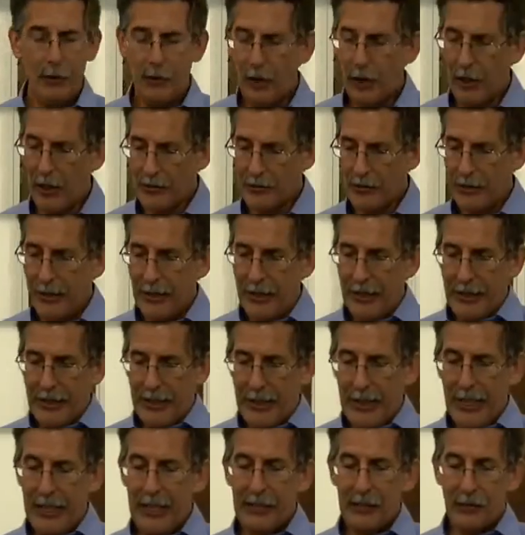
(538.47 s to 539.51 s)
Because
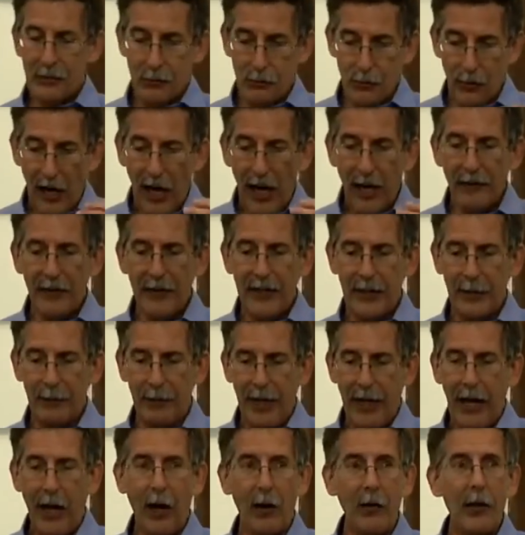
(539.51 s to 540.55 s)
He's driving
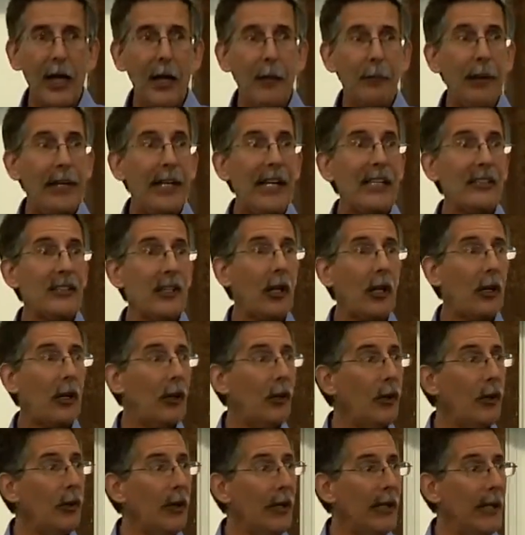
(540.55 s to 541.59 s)
them out, but He's
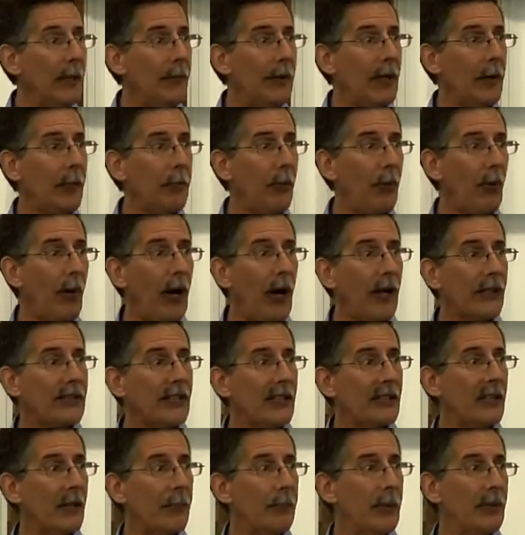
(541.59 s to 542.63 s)
including them in the
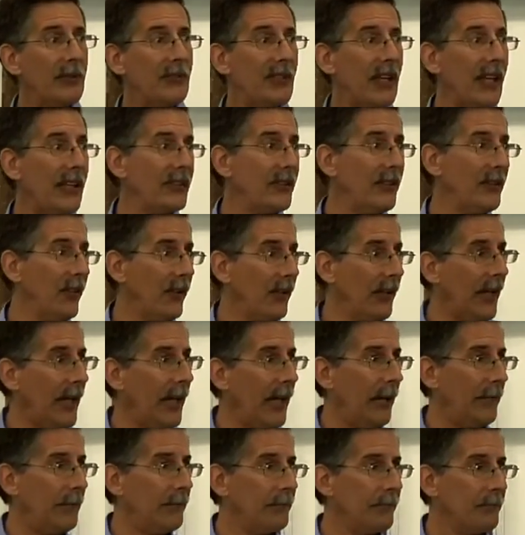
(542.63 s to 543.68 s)
process of possessing the
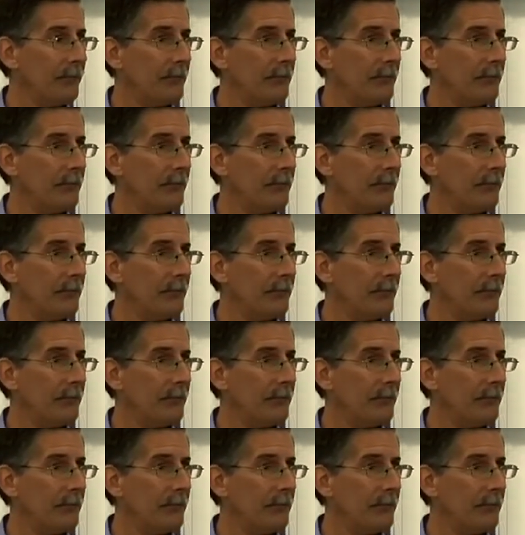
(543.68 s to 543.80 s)
land.